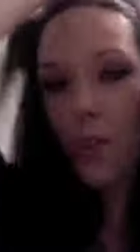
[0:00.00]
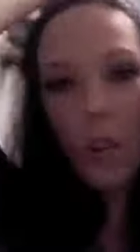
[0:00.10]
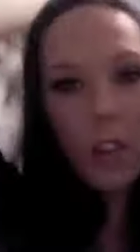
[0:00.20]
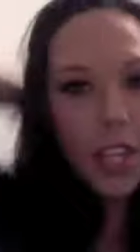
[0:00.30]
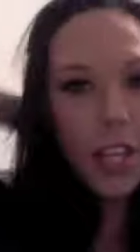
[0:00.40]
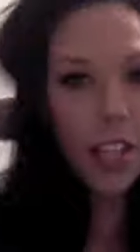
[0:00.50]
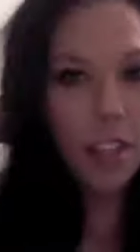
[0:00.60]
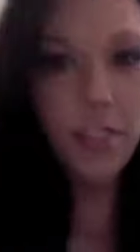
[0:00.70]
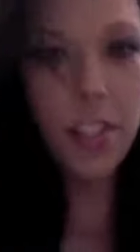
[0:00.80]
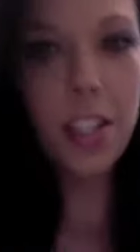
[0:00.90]
to store the
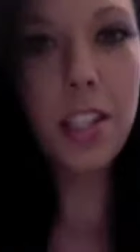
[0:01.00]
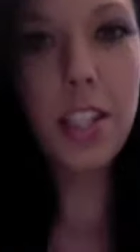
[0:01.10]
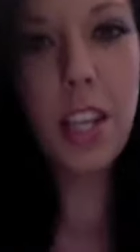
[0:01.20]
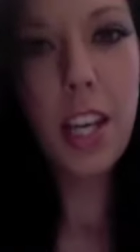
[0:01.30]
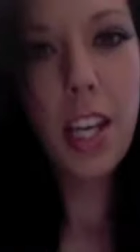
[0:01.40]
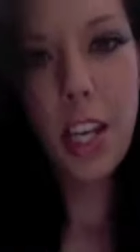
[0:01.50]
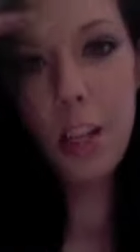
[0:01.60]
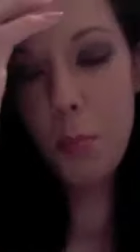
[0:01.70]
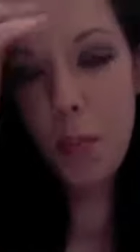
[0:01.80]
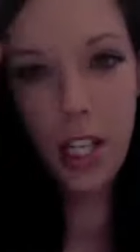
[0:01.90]
elephants
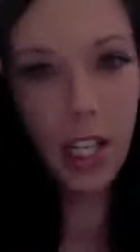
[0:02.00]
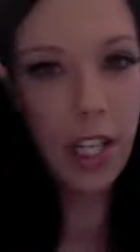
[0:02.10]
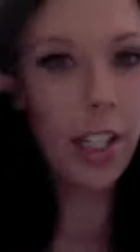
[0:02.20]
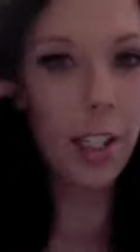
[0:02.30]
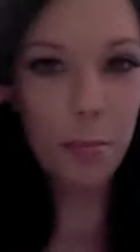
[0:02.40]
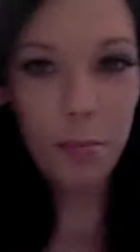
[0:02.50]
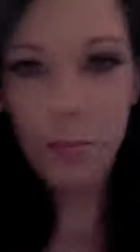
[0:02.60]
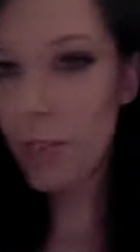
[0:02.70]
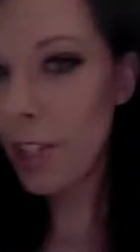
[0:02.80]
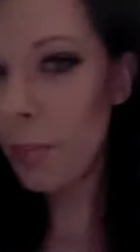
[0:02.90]
in my
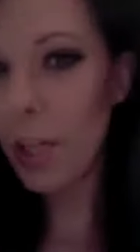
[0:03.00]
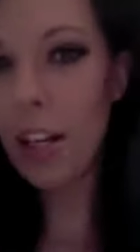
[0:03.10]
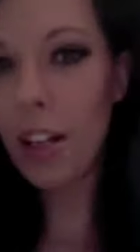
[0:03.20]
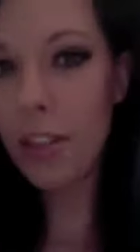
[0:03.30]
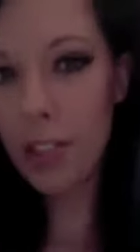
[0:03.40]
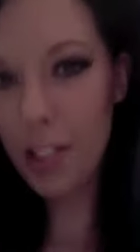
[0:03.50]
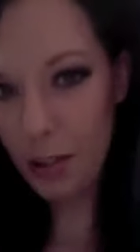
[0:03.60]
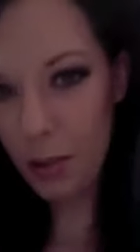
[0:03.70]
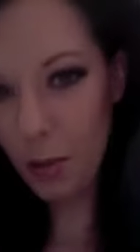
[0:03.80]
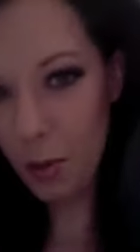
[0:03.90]

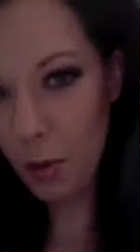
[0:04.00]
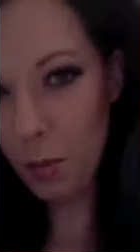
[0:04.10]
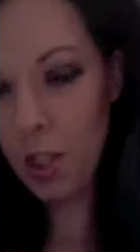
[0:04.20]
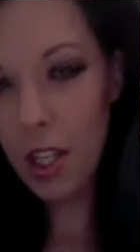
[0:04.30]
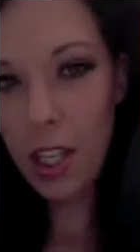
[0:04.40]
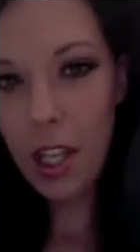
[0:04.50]
office room,